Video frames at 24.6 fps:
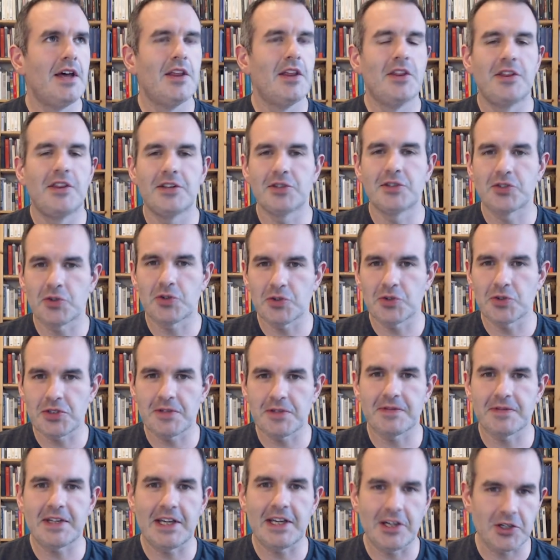the sorts
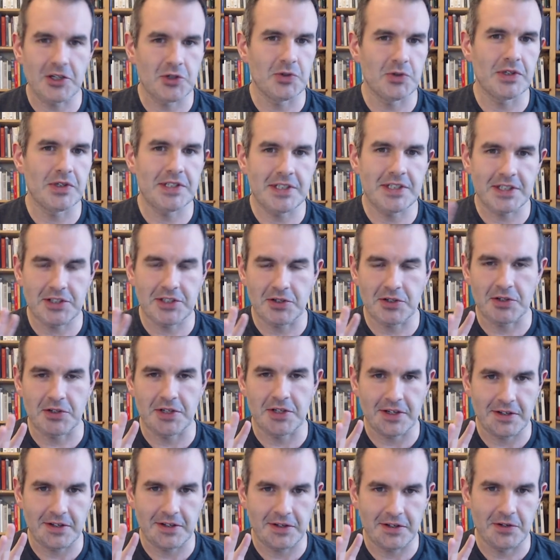of characteristics
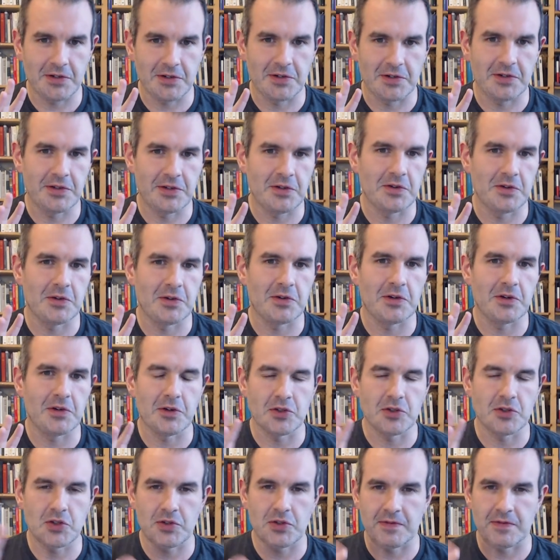
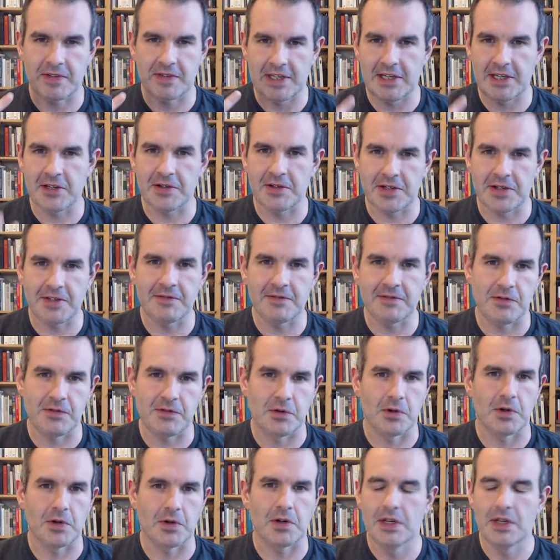you're sort of geared in
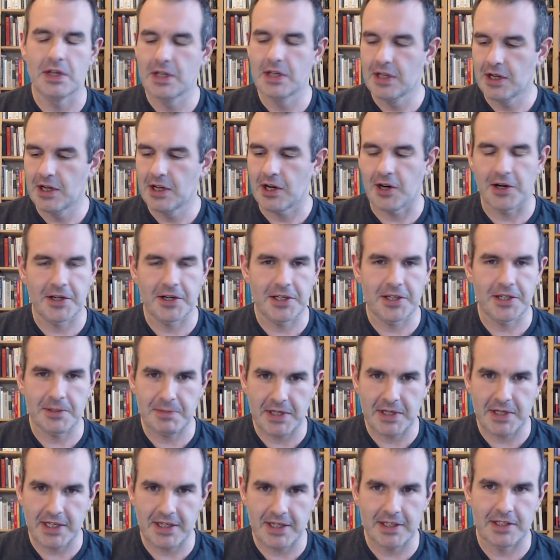for are going to
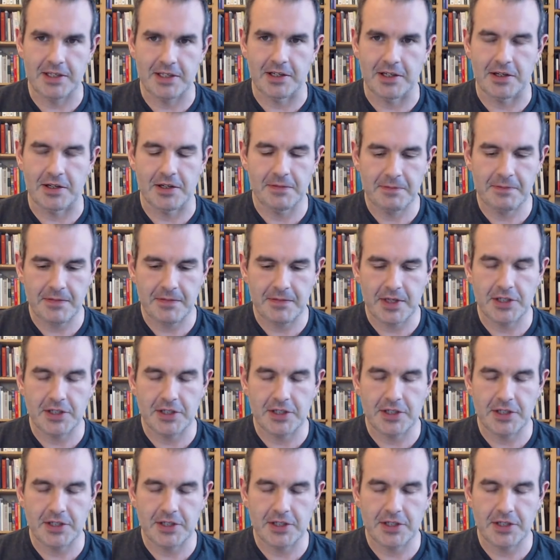be in here.